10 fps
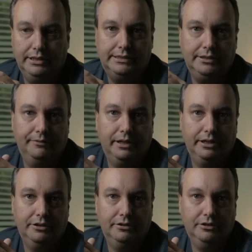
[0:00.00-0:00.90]
to see if I
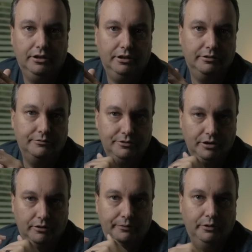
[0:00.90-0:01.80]
can,
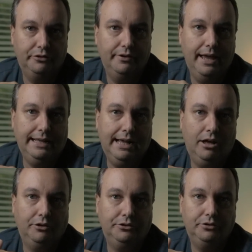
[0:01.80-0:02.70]
filter that
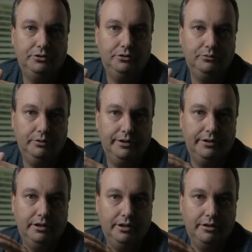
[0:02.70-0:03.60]
out
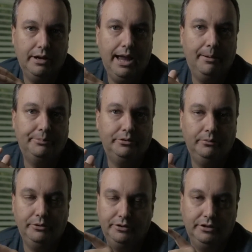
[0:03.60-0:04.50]
with another app. So
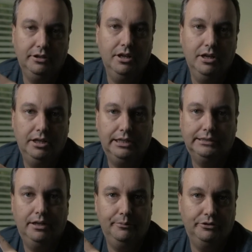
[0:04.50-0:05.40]
I'm using, like I
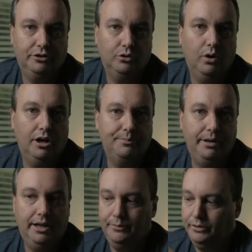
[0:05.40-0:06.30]
said, I'm using
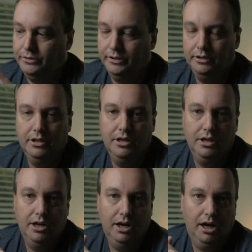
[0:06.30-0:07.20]
GarageBand. I'm using
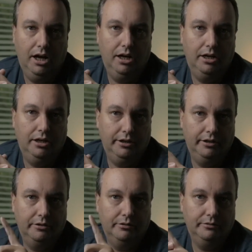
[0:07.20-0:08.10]

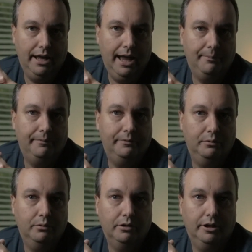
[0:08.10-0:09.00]
another app
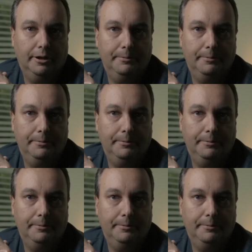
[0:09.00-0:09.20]
for